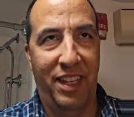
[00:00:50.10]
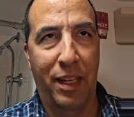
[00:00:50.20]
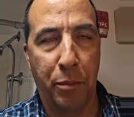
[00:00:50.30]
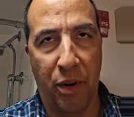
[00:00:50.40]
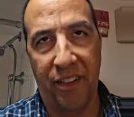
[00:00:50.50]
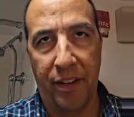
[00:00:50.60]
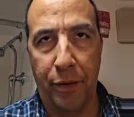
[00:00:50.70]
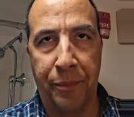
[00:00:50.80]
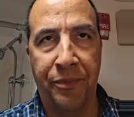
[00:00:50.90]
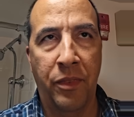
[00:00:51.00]
in Puerto
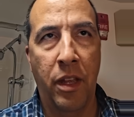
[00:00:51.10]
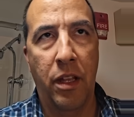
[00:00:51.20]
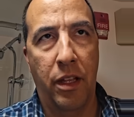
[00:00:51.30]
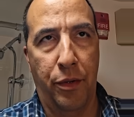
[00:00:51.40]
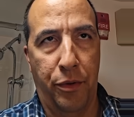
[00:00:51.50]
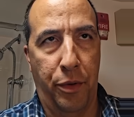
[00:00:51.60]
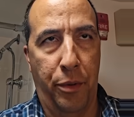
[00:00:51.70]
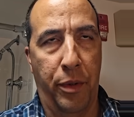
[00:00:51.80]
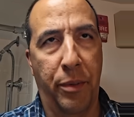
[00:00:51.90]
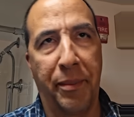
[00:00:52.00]
Rico. And
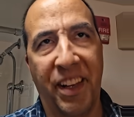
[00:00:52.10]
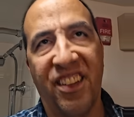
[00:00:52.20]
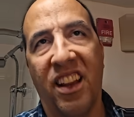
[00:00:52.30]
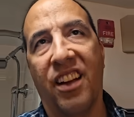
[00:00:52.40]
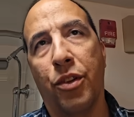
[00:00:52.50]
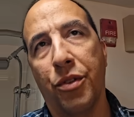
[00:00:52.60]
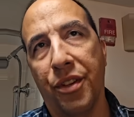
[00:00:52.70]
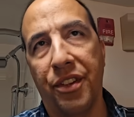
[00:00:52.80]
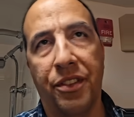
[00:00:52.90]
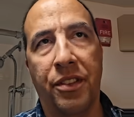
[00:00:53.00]
so what we basically have to
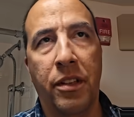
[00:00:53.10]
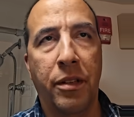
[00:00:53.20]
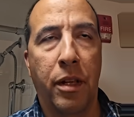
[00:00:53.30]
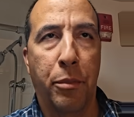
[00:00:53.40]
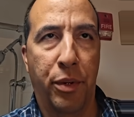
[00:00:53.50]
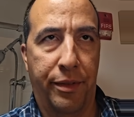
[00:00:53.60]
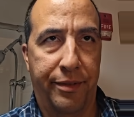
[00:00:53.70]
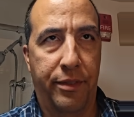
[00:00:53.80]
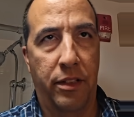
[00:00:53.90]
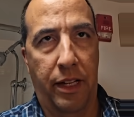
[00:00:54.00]
do is put
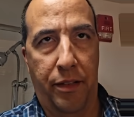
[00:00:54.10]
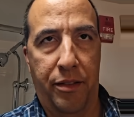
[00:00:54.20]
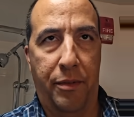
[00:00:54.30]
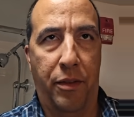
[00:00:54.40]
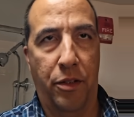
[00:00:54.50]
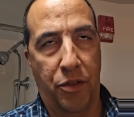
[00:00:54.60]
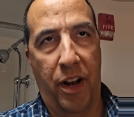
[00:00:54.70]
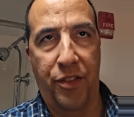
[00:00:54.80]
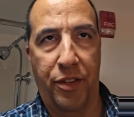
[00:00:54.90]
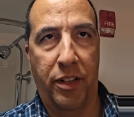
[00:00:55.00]
like the
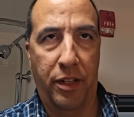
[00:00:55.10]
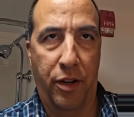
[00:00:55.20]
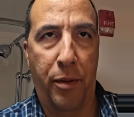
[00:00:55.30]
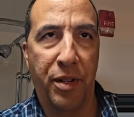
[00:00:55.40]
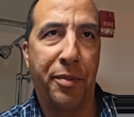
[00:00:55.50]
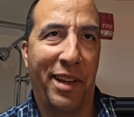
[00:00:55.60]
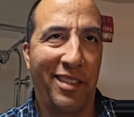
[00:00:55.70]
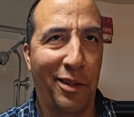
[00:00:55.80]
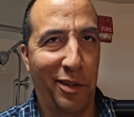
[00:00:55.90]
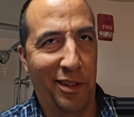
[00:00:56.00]
trash in the garbage basket.